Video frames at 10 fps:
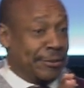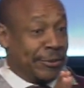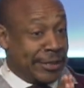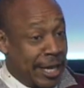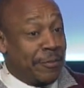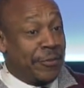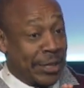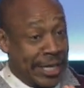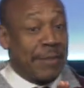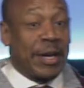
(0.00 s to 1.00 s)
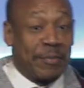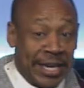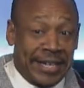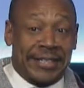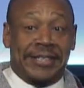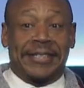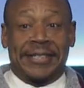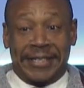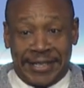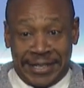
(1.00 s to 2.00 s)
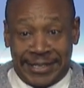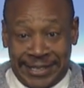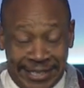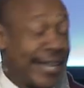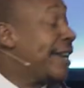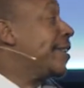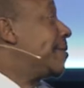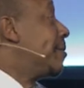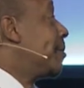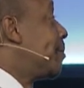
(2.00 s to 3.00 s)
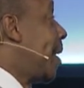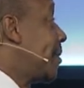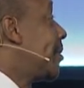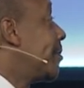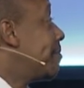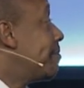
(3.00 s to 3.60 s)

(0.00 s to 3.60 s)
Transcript: redeem redeeming me today, Pastor.